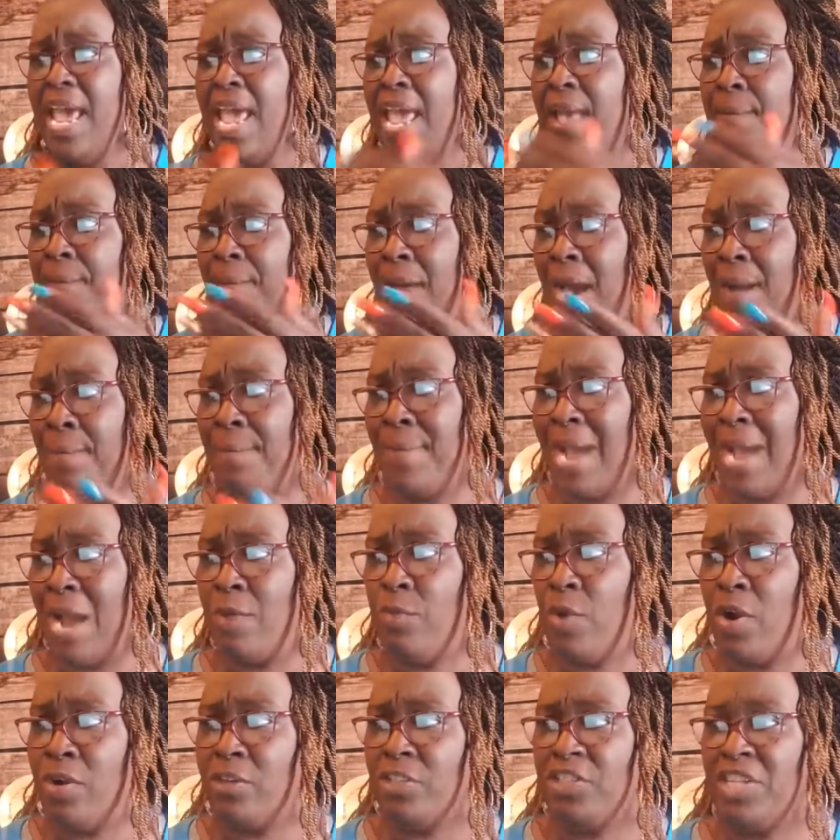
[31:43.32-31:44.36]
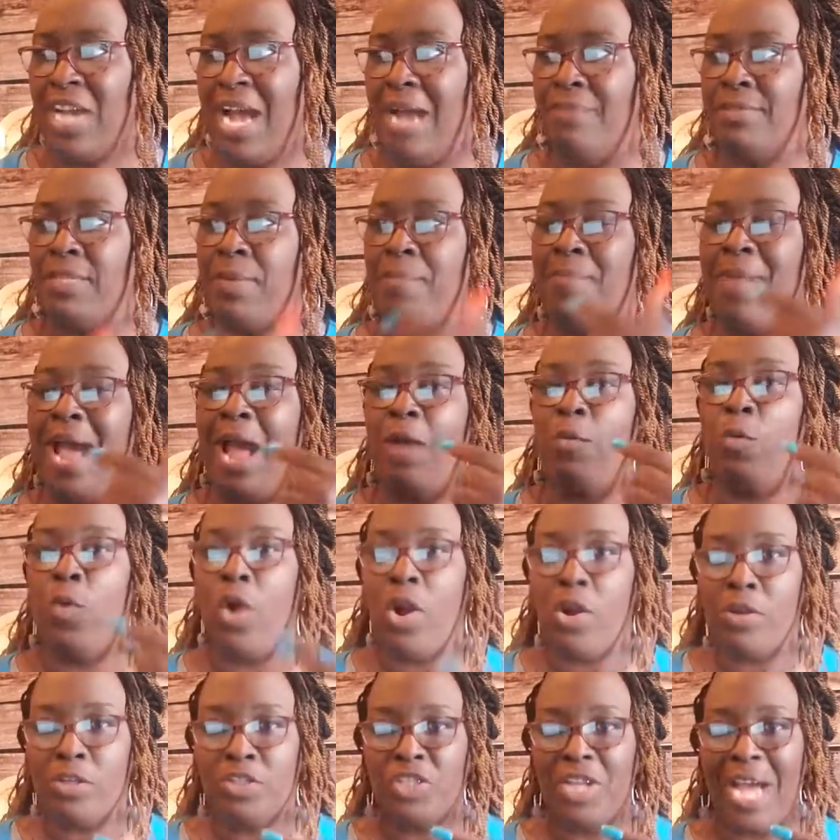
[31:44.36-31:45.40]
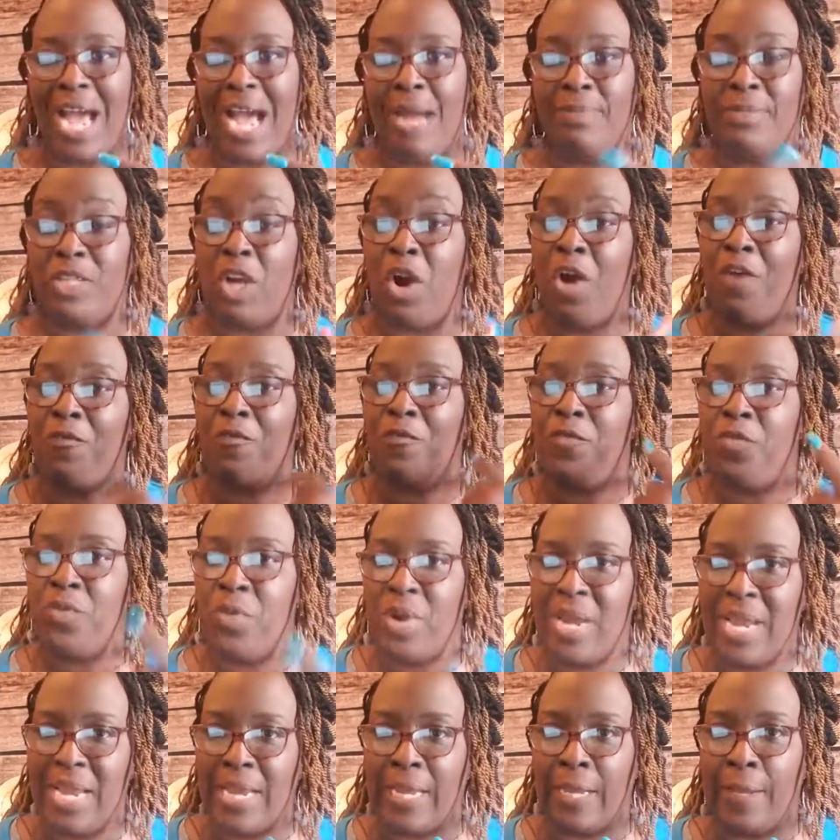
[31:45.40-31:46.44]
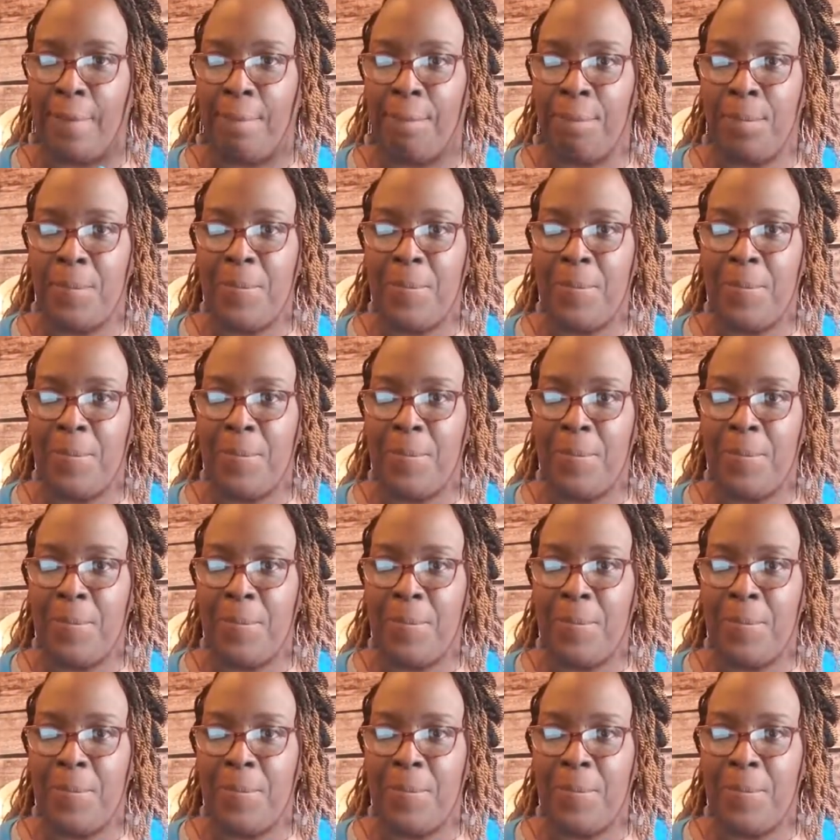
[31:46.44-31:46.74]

And uh, my workshops, my workshops are free.